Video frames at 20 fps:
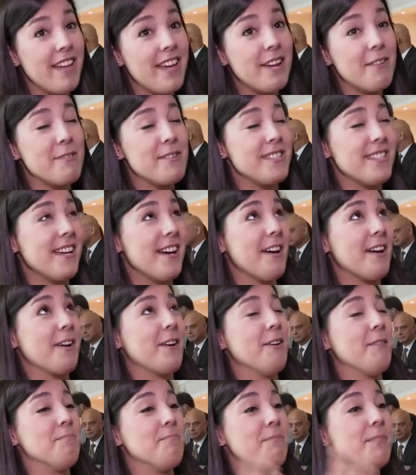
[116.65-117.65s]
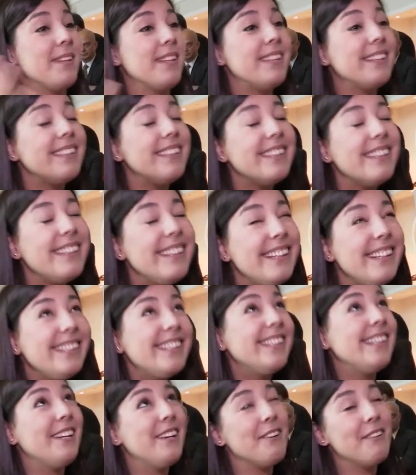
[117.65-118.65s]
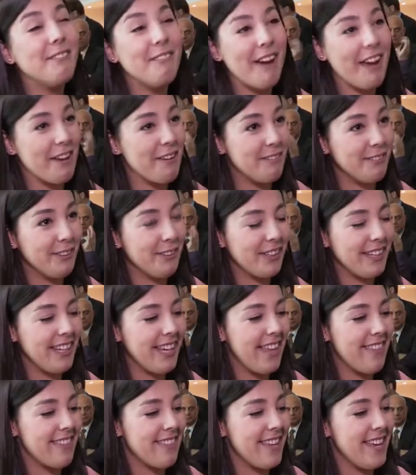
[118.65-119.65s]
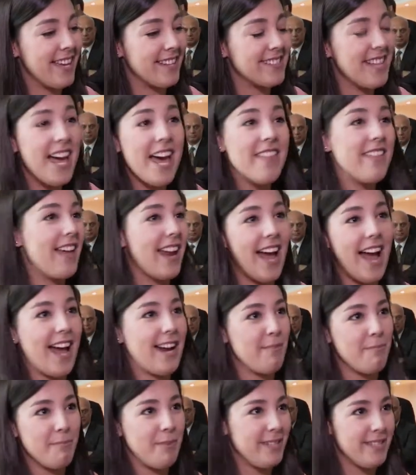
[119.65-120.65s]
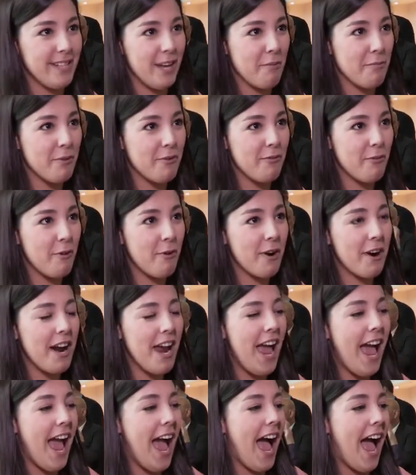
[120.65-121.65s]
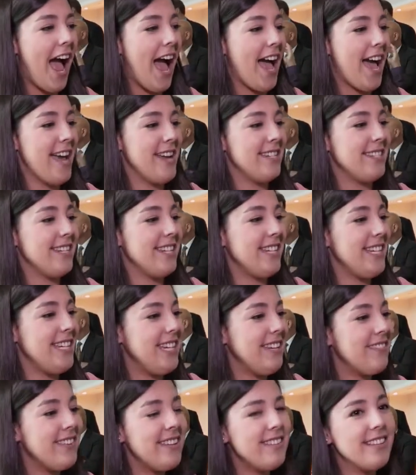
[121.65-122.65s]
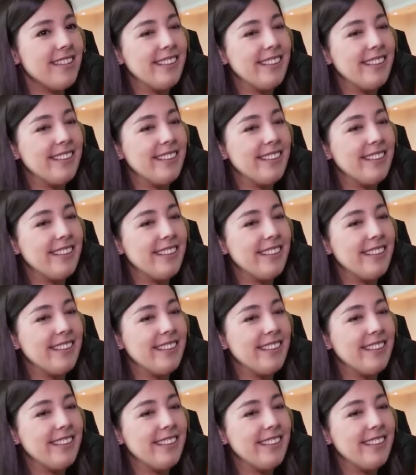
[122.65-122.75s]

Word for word: that it was a completely new way of looking at things that hadn't been done before. And even